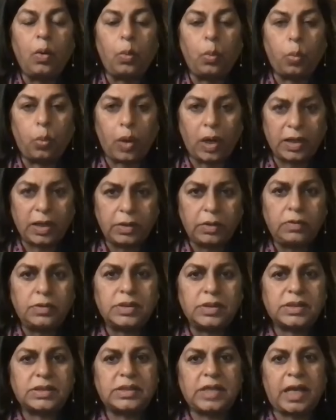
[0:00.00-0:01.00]
One
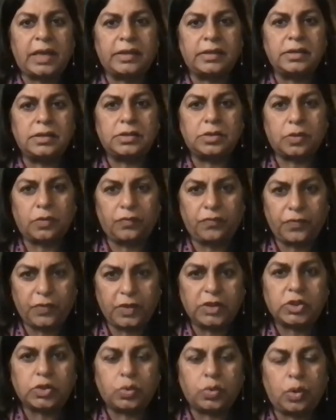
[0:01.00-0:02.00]
stance of
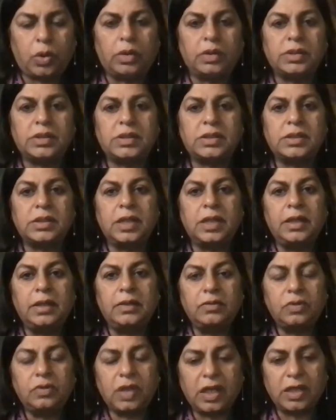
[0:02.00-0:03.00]
which was
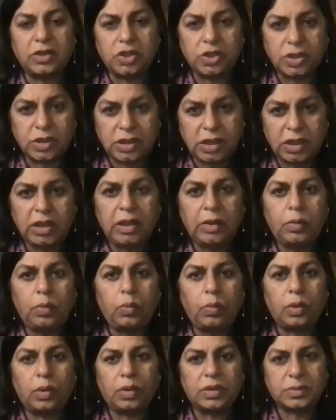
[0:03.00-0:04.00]
that she
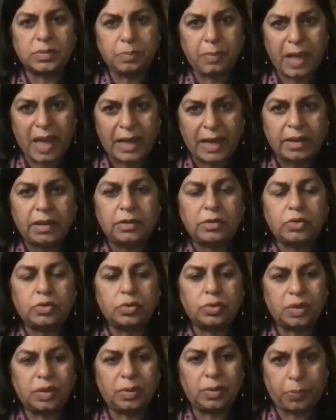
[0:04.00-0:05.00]
was married
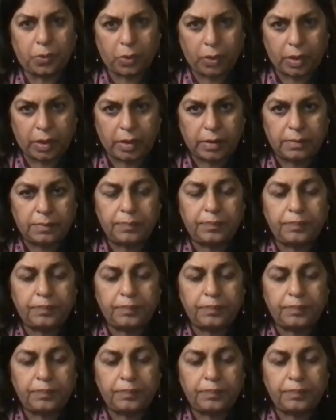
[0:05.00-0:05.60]
to the boy.